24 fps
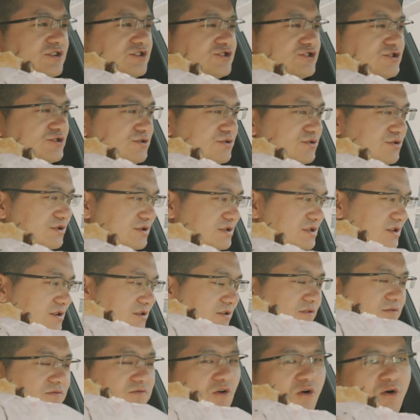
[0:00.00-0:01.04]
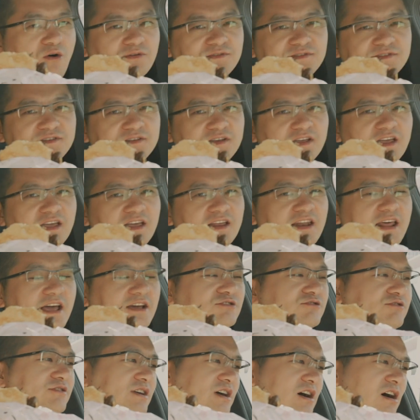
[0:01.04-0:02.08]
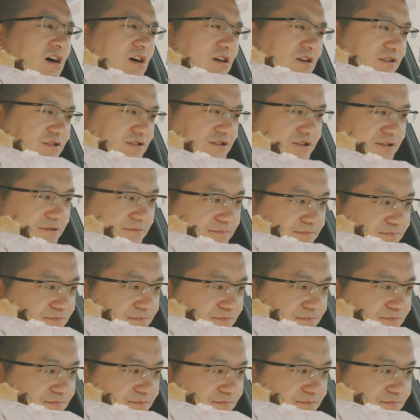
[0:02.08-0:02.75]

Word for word: Shoes, phones, electric cars.